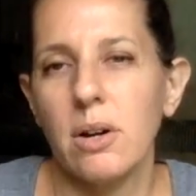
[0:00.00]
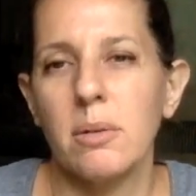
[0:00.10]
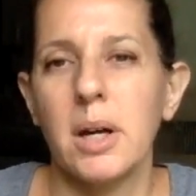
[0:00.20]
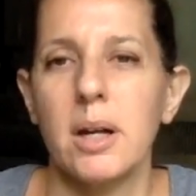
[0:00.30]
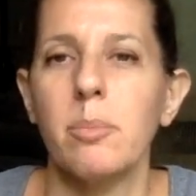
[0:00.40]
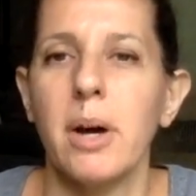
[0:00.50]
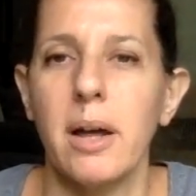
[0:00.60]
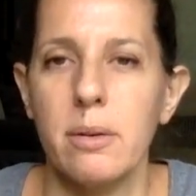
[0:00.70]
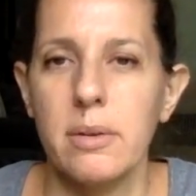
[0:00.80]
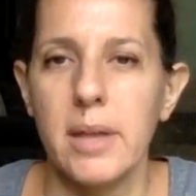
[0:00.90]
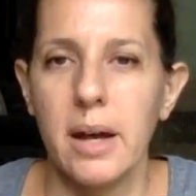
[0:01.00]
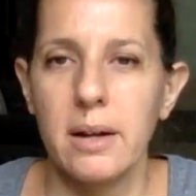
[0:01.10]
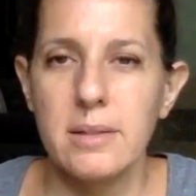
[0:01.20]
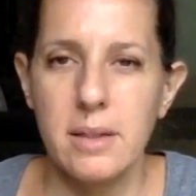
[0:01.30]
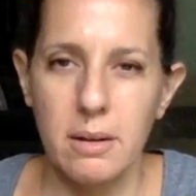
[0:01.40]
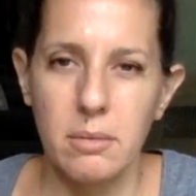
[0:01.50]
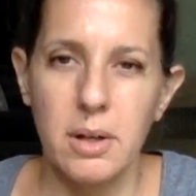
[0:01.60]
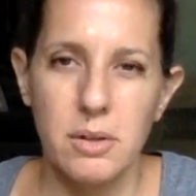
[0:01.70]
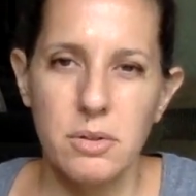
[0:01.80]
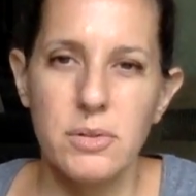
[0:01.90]
I'm not going to bother with that because I think I'm going
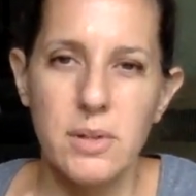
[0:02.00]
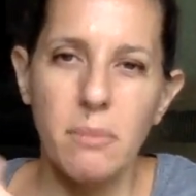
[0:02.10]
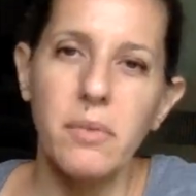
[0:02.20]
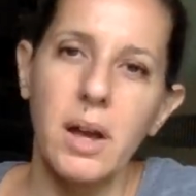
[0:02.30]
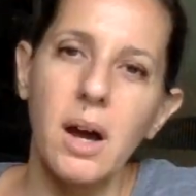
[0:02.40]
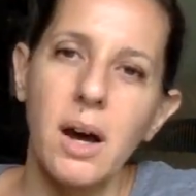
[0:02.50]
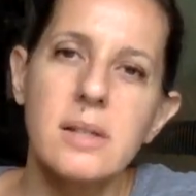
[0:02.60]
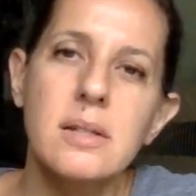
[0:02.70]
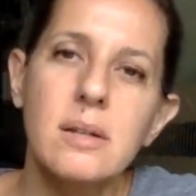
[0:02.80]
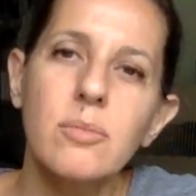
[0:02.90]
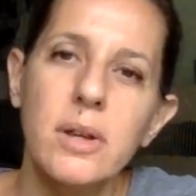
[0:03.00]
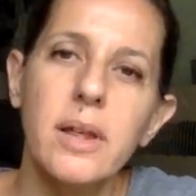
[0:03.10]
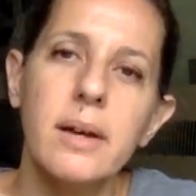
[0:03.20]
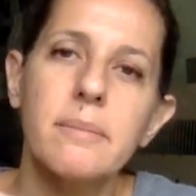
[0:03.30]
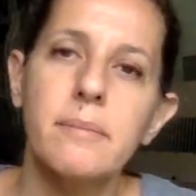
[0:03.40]
to do something custom with it.